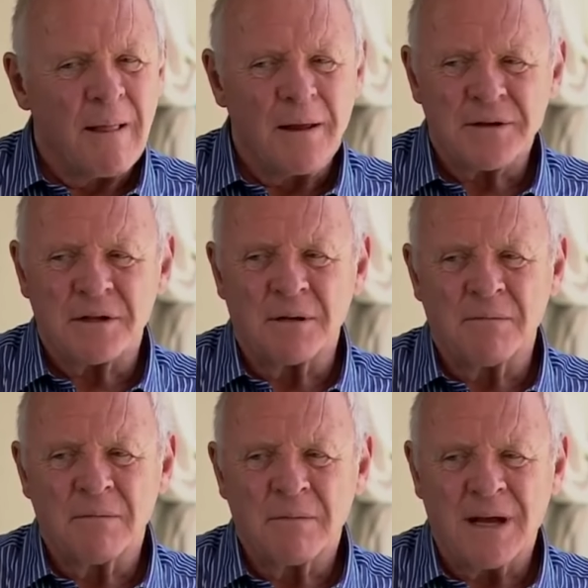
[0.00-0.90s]
It's
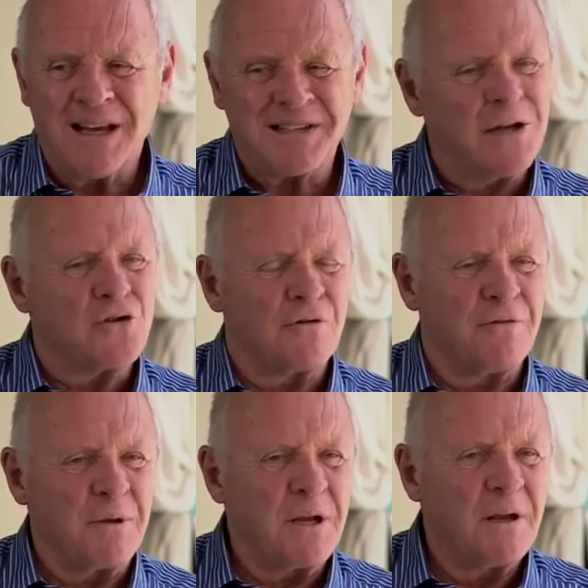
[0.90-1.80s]
um, essential
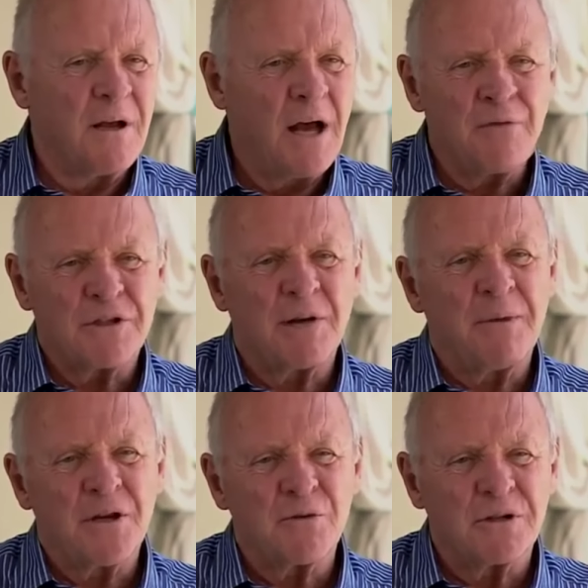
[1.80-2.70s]
for me. Otherwise, I
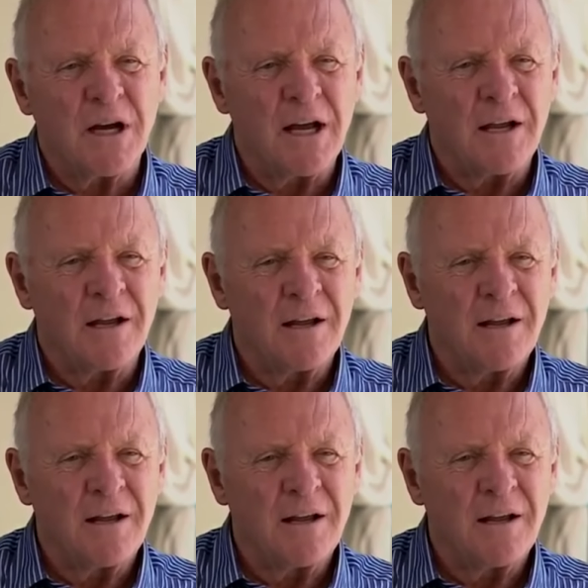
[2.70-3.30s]
may as well die.